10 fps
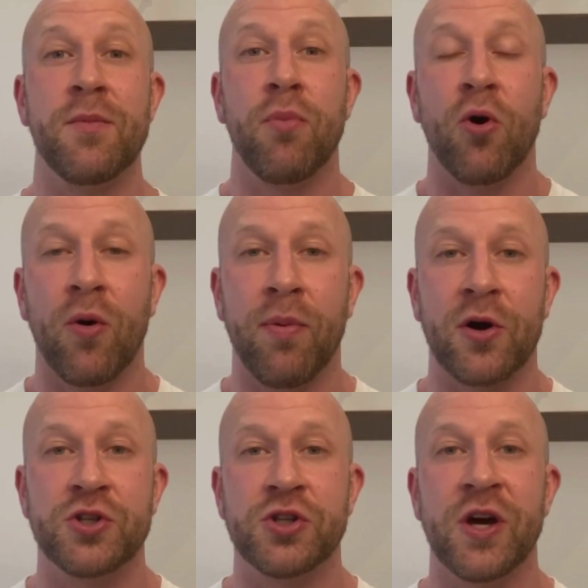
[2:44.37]
poor
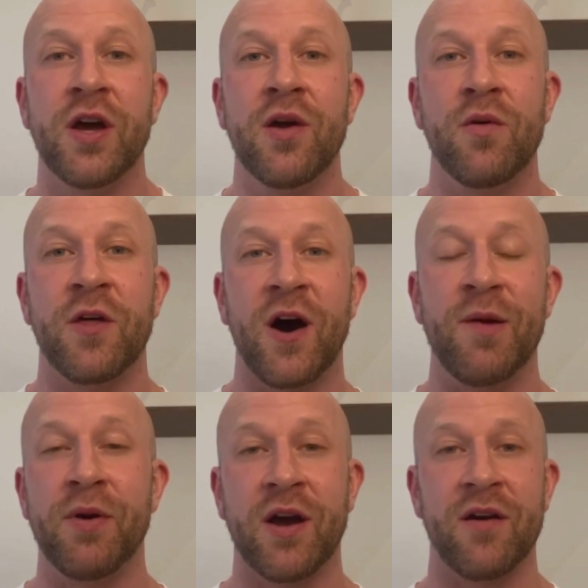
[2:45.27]
posture with
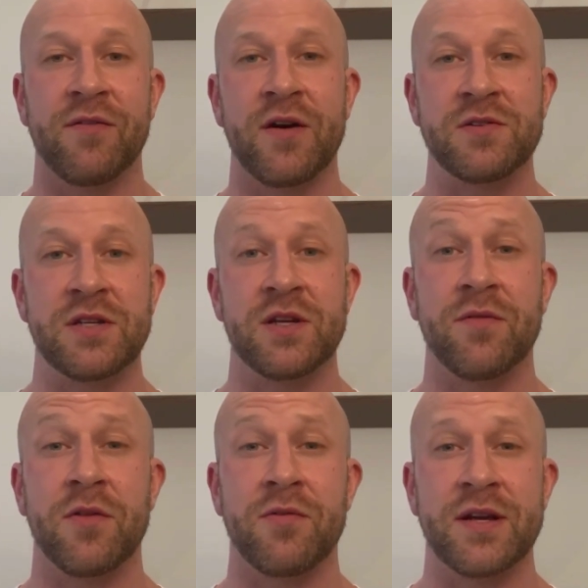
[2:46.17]
hyperkyphosis of the
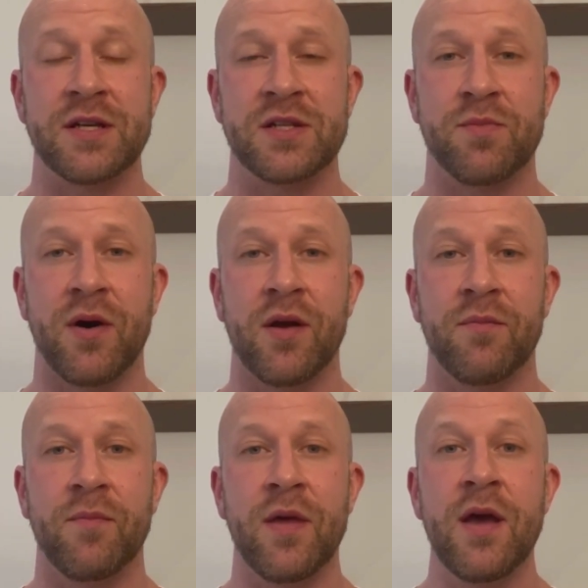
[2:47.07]
thoracic spine.
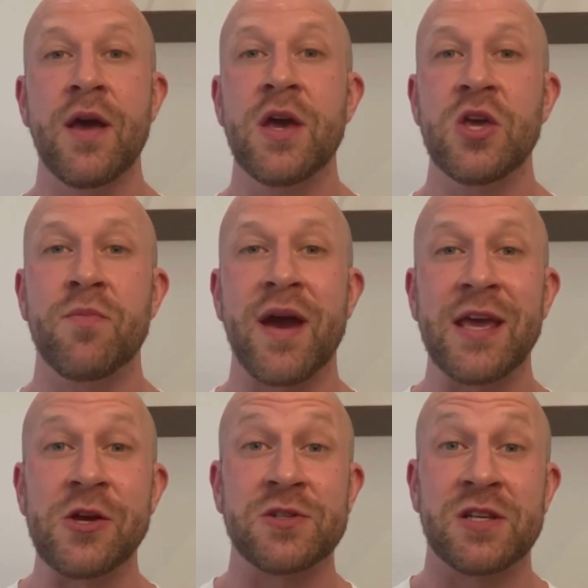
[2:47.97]
You may
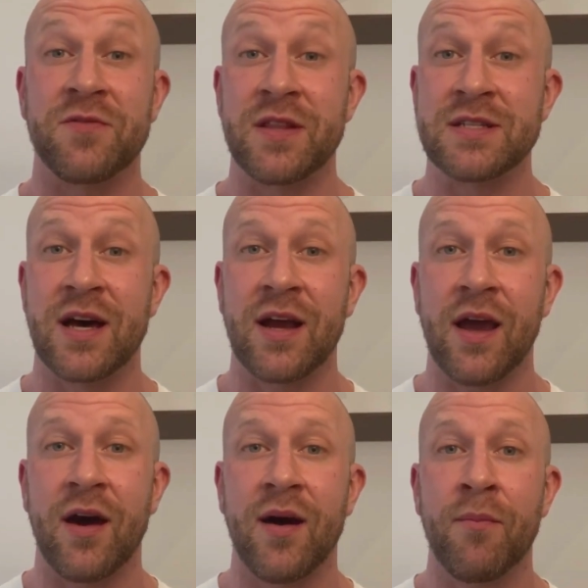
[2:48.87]
use this for the target
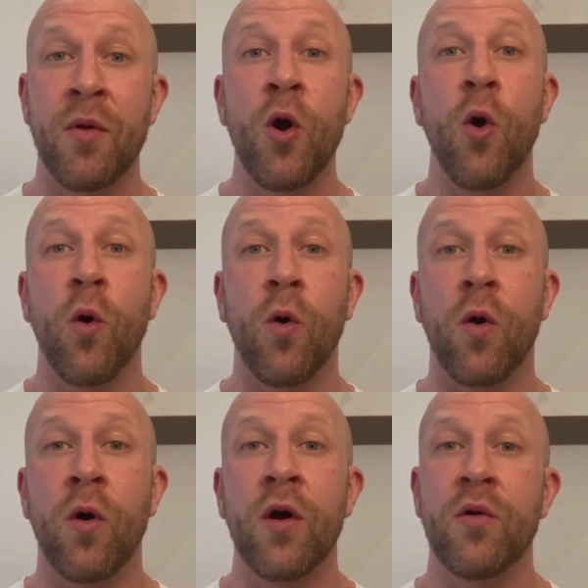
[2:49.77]
arm,
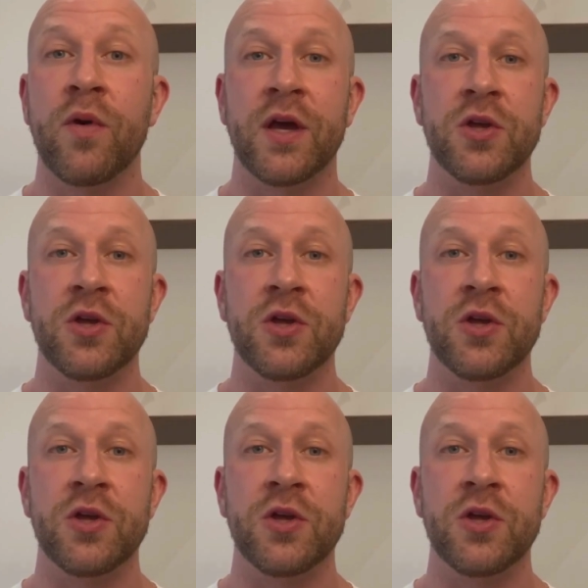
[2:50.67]
or we can